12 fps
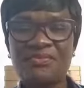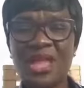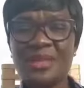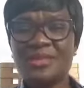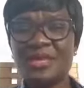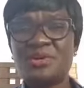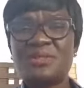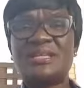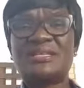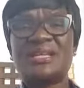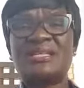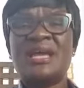They
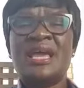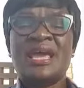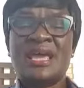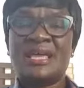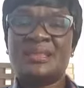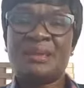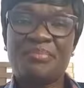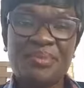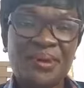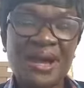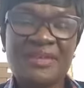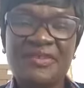notice it in their
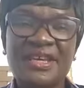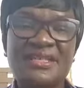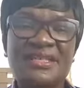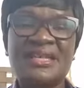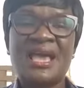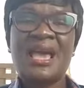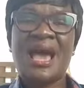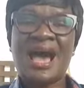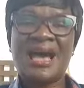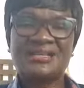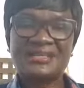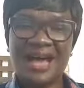privates.
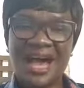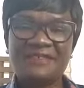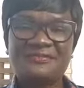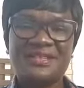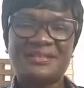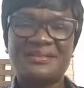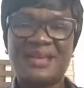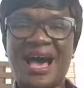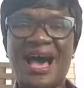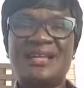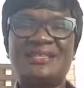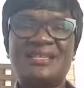And after
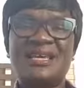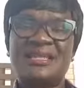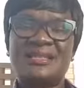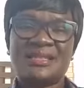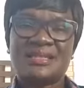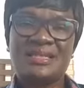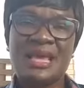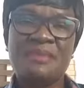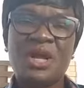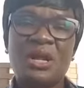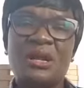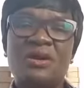that, the
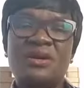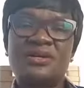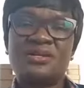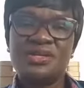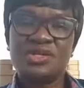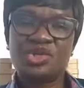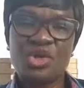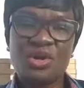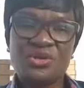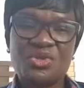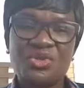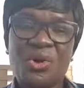same clock
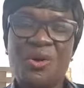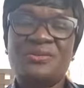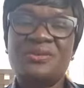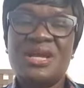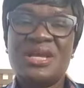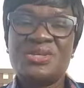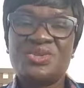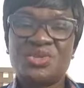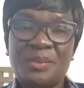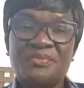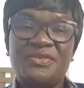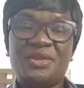turns on
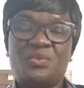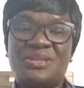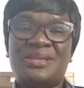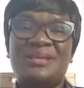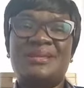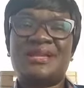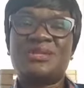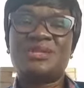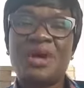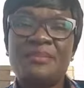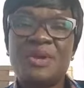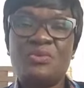something within their
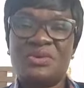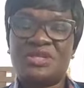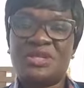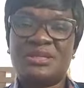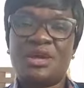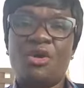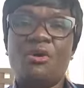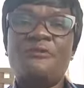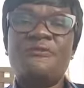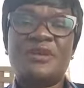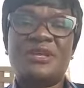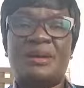tummy, which is the
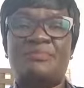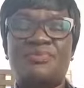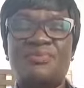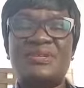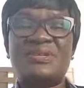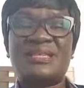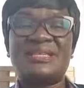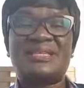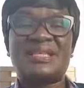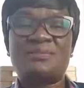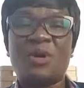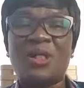ovary that
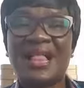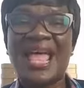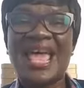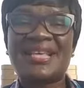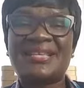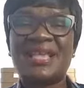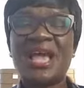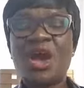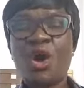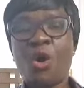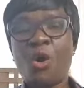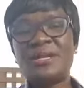produces small eggs
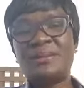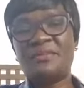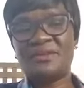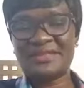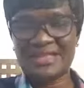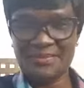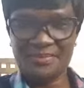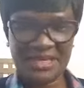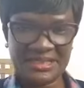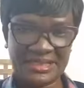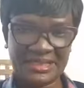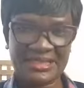on a monthly
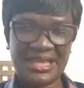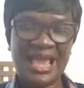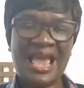basis.